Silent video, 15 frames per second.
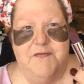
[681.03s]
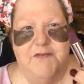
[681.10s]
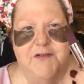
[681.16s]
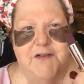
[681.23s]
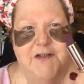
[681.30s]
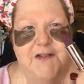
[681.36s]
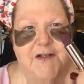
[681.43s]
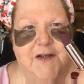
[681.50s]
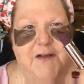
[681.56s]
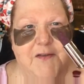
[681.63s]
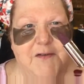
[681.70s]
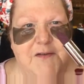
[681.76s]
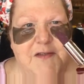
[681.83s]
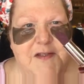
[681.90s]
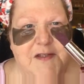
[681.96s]
Look at all
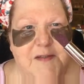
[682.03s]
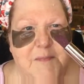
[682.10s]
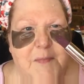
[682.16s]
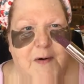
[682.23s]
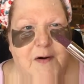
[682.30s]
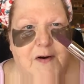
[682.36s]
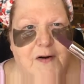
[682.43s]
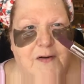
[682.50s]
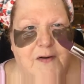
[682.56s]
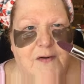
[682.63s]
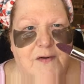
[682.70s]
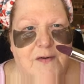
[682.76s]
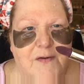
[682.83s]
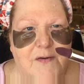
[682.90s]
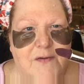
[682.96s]
those
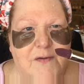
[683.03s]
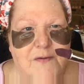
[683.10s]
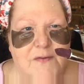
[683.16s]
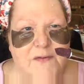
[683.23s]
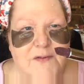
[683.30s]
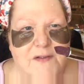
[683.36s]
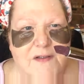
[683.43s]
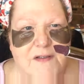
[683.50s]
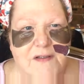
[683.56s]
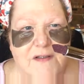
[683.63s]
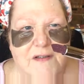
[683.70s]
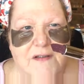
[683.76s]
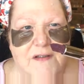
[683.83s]
sparkles.